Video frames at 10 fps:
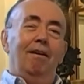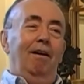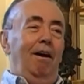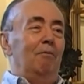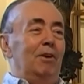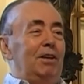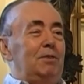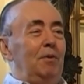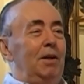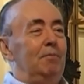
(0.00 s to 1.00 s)
and we
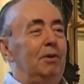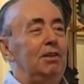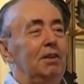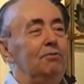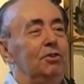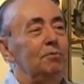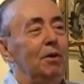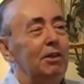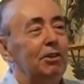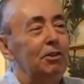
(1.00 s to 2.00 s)
explain it by saying a
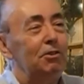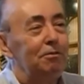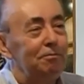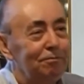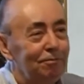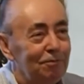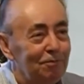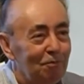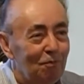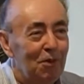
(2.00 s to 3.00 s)
fishmonger did it.
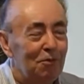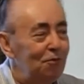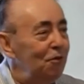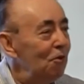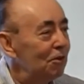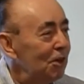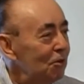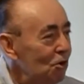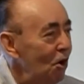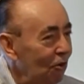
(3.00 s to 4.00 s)
Fort goes
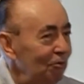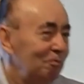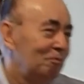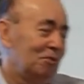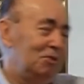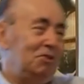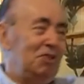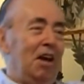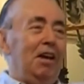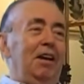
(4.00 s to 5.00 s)
on to
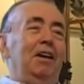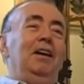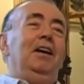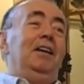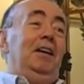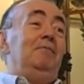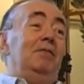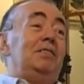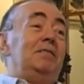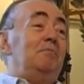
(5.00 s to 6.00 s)
say that it
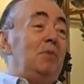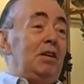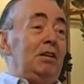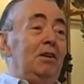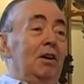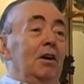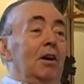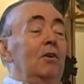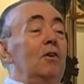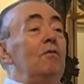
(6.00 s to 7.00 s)
must have been
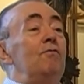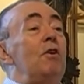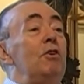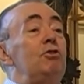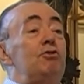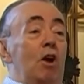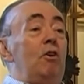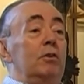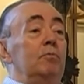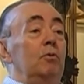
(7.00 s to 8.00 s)
a very
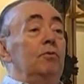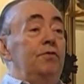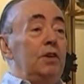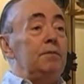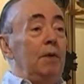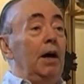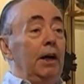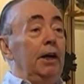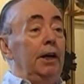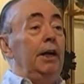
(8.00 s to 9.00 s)
charitable
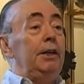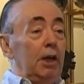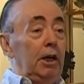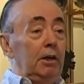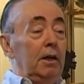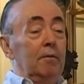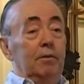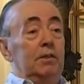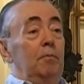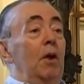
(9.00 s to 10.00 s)
fishmonger indeed, because the